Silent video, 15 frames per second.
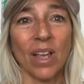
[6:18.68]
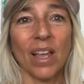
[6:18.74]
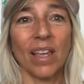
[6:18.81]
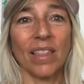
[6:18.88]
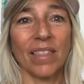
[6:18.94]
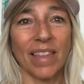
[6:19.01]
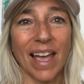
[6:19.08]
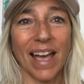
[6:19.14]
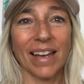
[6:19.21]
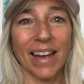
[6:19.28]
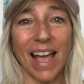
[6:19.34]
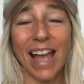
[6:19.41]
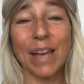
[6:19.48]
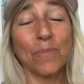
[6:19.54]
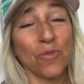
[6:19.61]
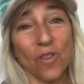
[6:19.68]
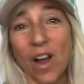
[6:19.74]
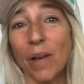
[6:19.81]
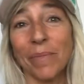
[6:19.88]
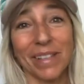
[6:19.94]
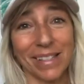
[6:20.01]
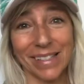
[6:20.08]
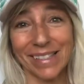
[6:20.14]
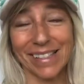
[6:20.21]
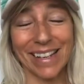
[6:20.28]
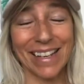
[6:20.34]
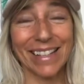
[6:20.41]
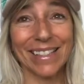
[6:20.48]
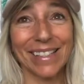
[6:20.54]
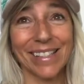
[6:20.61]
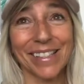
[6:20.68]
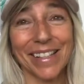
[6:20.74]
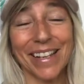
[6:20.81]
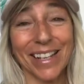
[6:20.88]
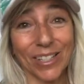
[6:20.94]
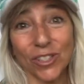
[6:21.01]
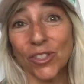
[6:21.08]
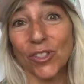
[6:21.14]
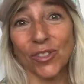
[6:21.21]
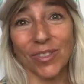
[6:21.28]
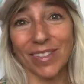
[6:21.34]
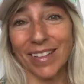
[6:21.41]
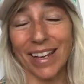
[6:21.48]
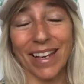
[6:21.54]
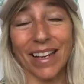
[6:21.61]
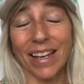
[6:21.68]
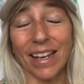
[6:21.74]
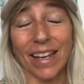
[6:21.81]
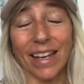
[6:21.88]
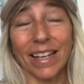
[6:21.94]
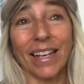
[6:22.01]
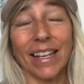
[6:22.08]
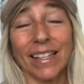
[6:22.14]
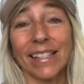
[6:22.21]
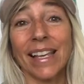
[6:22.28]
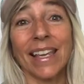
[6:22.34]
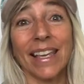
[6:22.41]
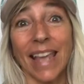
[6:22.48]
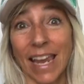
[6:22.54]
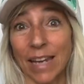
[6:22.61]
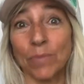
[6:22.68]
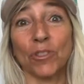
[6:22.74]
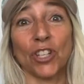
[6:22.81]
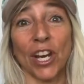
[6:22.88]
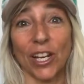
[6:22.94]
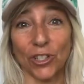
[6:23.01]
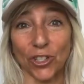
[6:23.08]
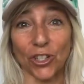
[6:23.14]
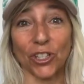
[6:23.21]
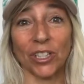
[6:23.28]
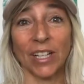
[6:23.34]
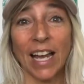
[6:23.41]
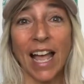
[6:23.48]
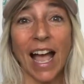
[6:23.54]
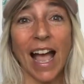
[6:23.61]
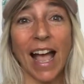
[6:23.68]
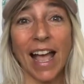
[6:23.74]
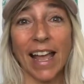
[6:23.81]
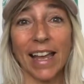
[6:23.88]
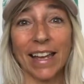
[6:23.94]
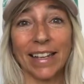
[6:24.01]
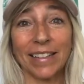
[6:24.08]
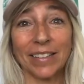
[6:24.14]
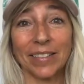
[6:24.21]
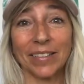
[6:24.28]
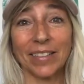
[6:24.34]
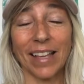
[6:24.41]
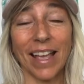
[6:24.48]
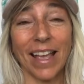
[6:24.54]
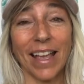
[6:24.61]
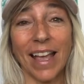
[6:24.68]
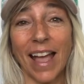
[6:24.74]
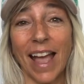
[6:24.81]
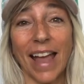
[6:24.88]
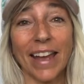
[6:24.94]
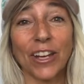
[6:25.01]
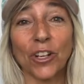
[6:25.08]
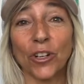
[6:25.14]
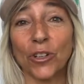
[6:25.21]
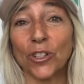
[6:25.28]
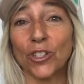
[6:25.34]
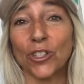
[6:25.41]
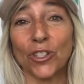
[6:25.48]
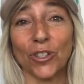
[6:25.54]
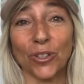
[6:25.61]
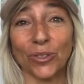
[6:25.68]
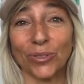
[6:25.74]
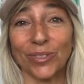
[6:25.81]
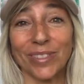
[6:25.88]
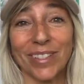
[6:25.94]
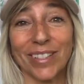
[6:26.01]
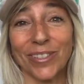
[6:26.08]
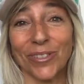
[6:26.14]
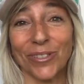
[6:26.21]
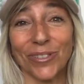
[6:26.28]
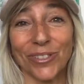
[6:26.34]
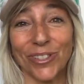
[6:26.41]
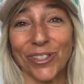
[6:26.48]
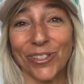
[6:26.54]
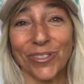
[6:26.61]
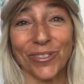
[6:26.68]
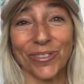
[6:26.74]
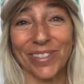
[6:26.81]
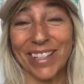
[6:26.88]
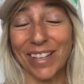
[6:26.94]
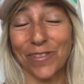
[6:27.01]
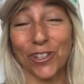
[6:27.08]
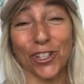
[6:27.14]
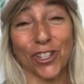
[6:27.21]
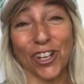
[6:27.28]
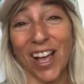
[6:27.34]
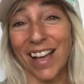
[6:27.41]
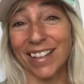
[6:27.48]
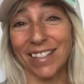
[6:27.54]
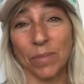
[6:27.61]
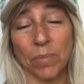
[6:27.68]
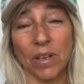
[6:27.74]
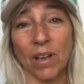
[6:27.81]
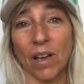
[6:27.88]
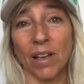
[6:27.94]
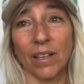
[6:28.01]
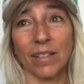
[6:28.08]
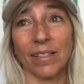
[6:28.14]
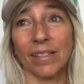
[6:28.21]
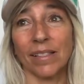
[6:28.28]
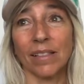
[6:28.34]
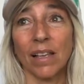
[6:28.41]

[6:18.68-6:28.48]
that I promise it is a game changer. I encourage you to give it a shot because